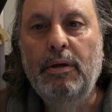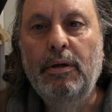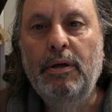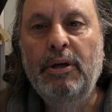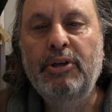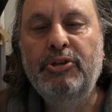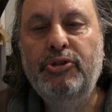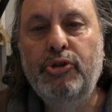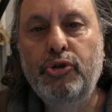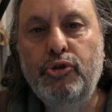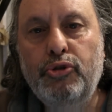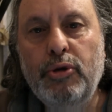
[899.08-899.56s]

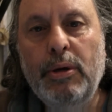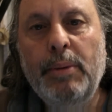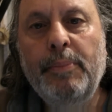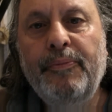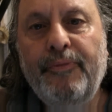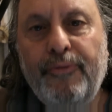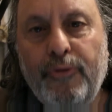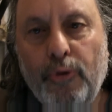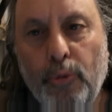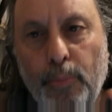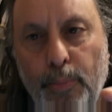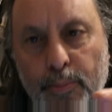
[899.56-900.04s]
is to dream
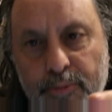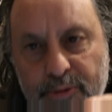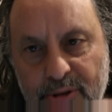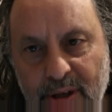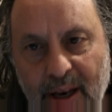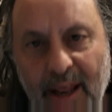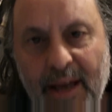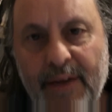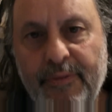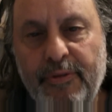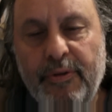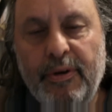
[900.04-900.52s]
for
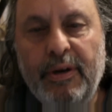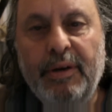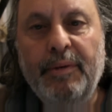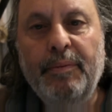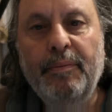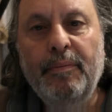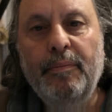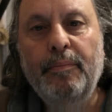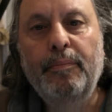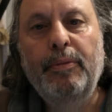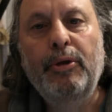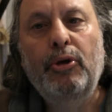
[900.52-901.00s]
slavery,
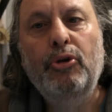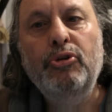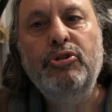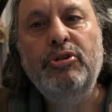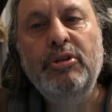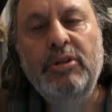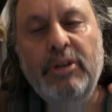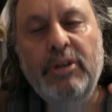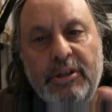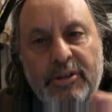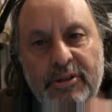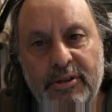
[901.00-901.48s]
because
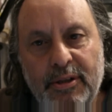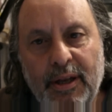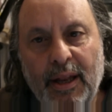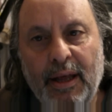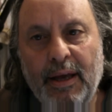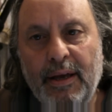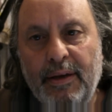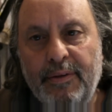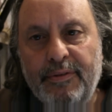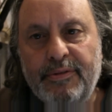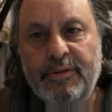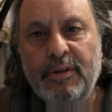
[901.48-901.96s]
you
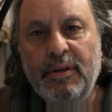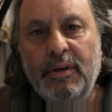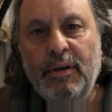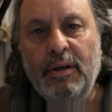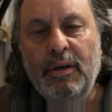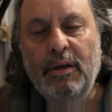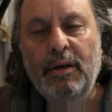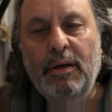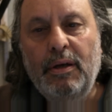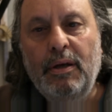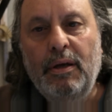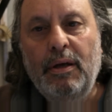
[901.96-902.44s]
slaves.
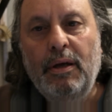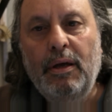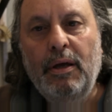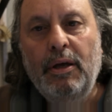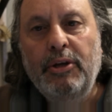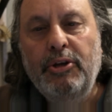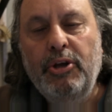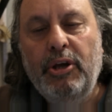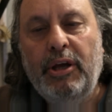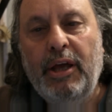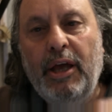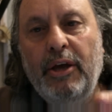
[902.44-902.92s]

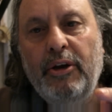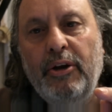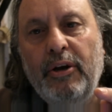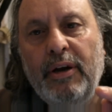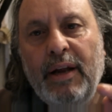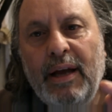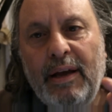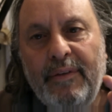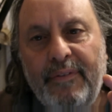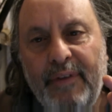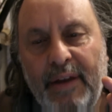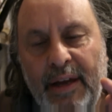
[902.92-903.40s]
You cannot
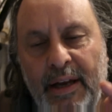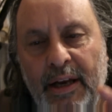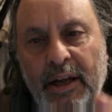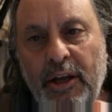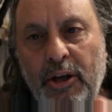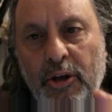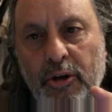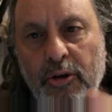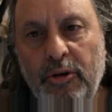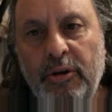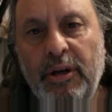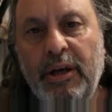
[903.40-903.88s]
have any
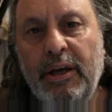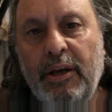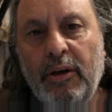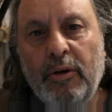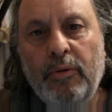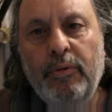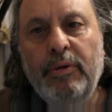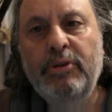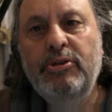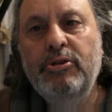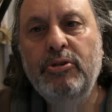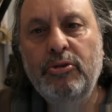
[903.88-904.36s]
unique
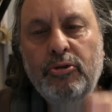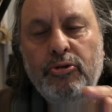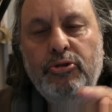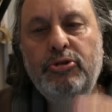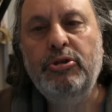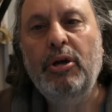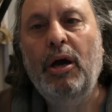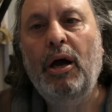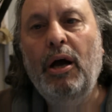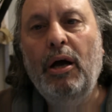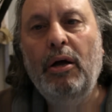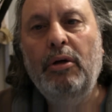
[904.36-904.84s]
original
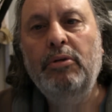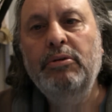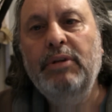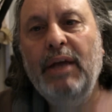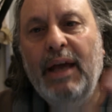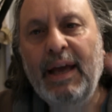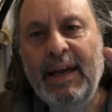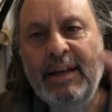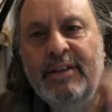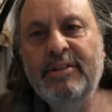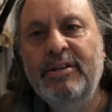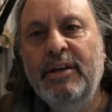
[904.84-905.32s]
child
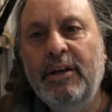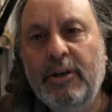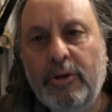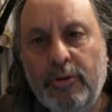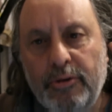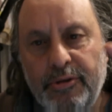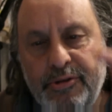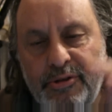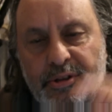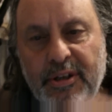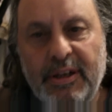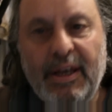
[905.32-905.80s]
enter
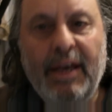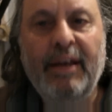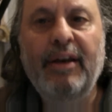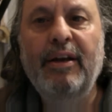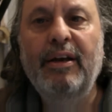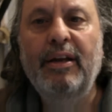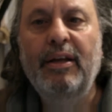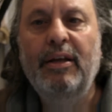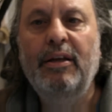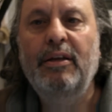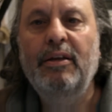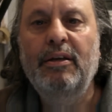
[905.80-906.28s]

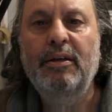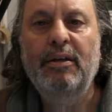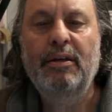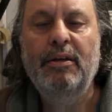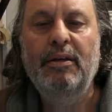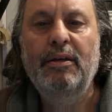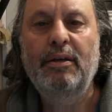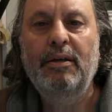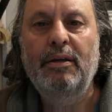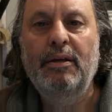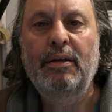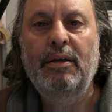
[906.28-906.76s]
Christianity,
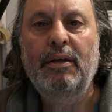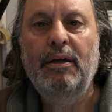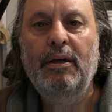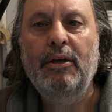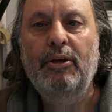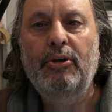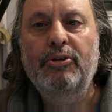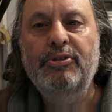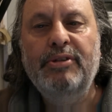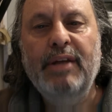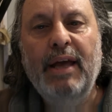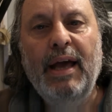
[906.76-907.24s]

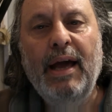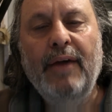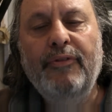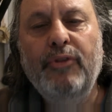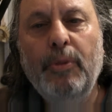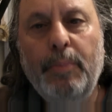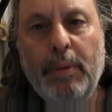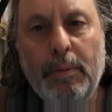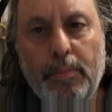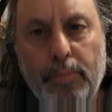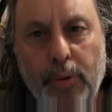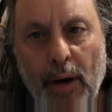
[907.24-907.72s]
because they have
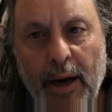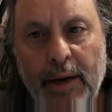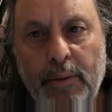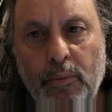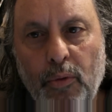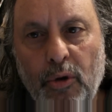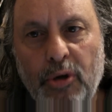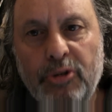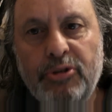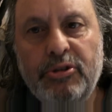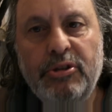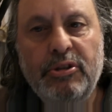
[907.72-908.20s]
to be
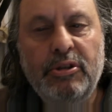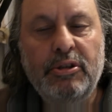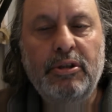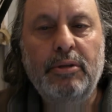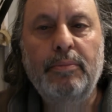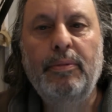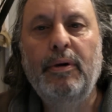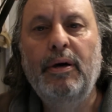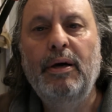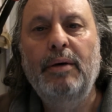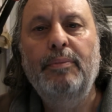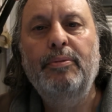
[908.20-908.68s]
brainwashed into the
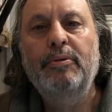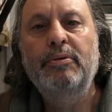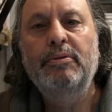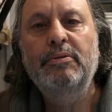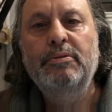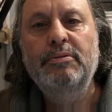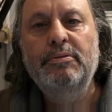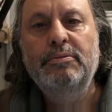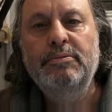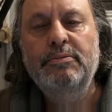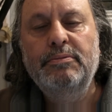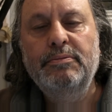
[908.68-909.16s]
Bible.
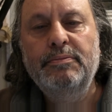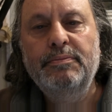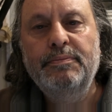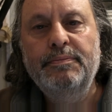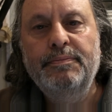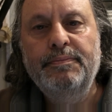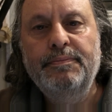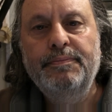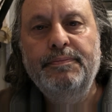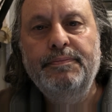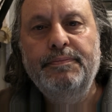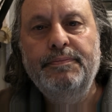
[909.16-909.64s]

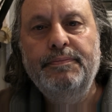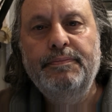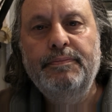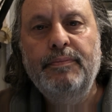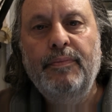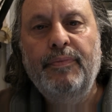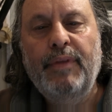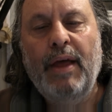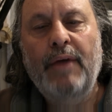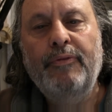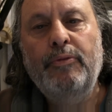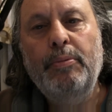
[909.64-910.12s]

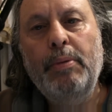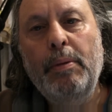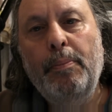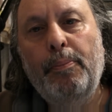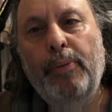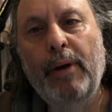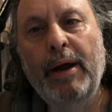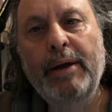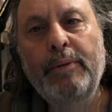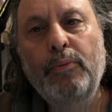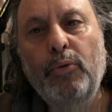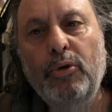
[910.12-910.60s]
They have to be
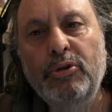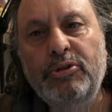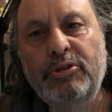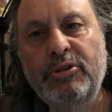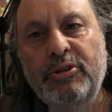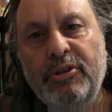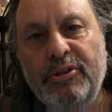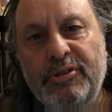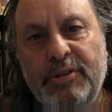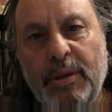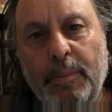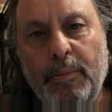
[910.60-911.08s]
brainwashed
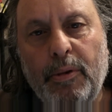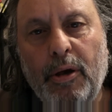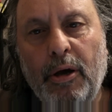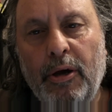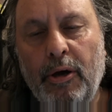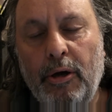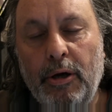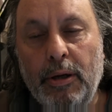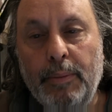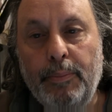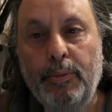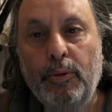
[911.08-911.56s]
into some kind
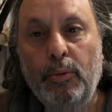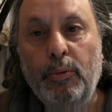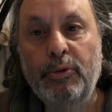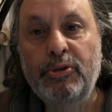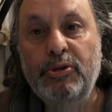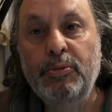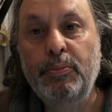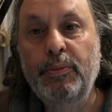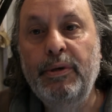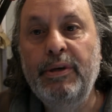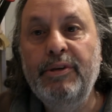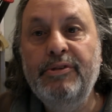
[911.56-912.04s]
of holy book,
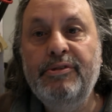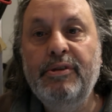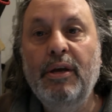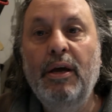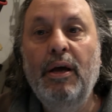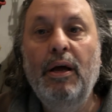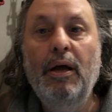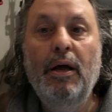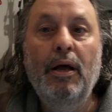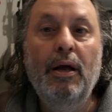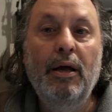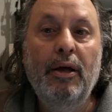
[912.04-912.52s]
which means
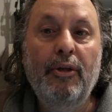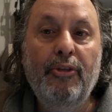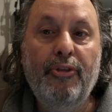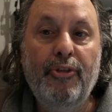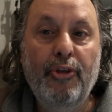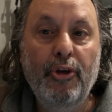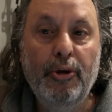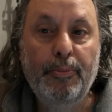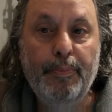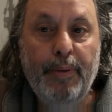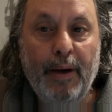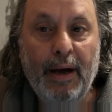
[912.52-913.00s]

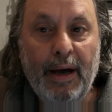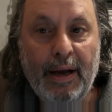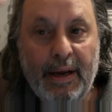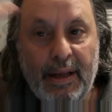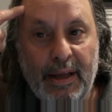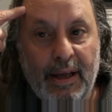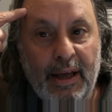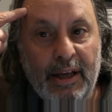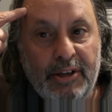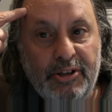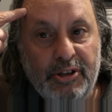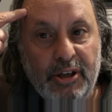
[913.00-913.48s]

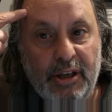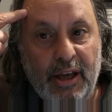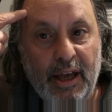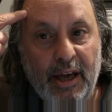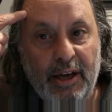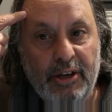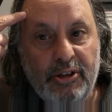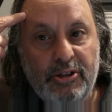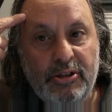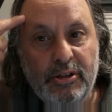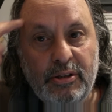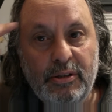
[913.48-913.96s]
third-party
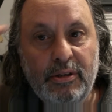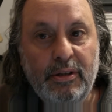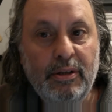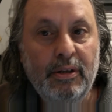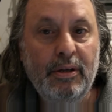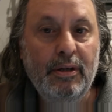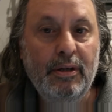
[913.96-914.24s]
education,